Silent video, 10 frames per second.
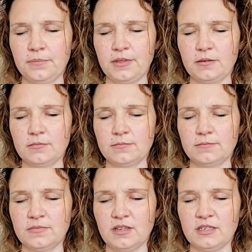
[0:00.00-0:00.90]
um,
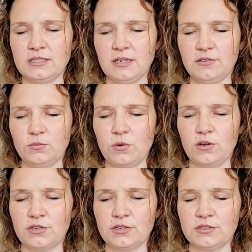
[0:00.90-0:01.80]
not a death
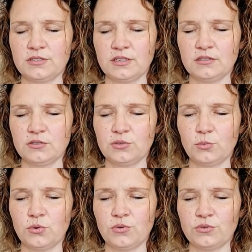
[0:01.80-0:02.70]
walk or desolate
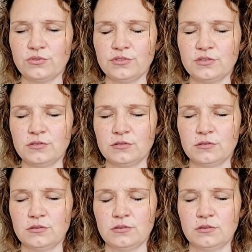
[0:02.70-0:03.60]
world
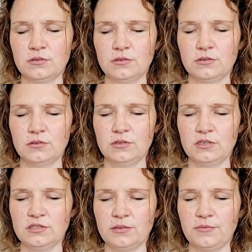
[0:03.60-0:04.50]
uh,
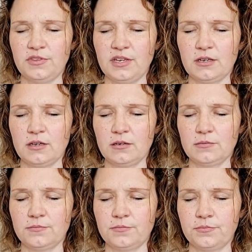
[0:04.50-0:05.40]
something um,